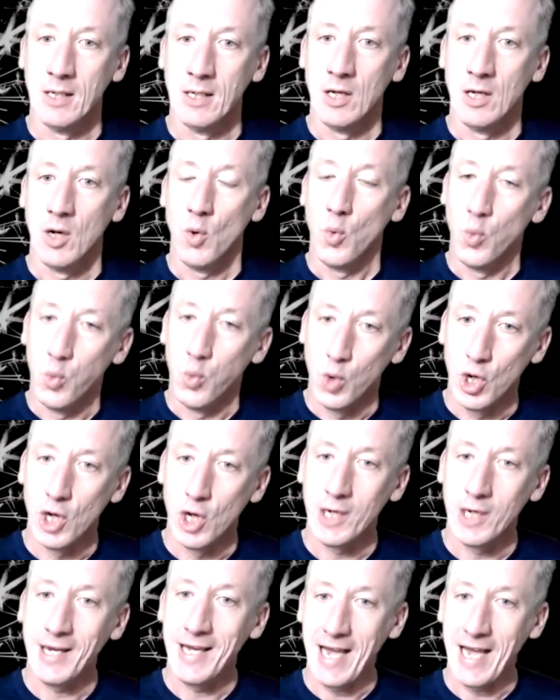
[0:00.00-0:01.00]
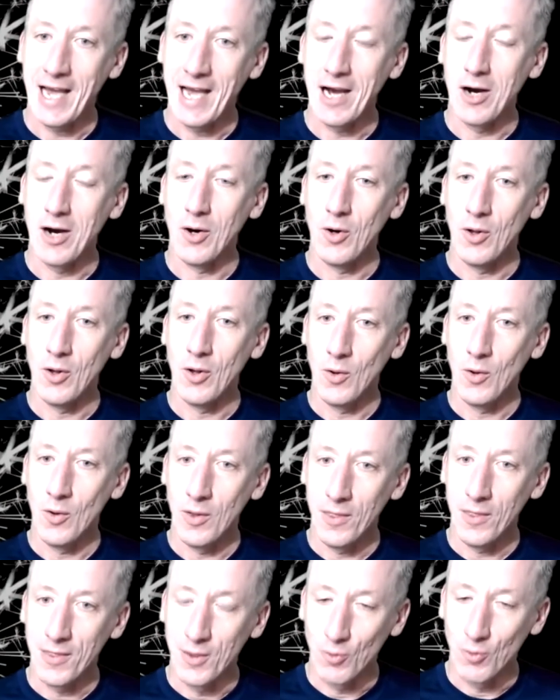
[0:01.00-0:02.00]
working out
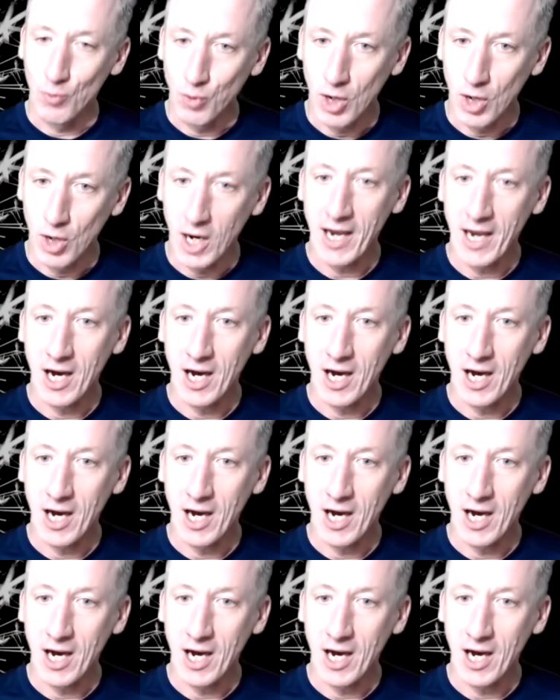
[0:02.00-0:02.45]
the right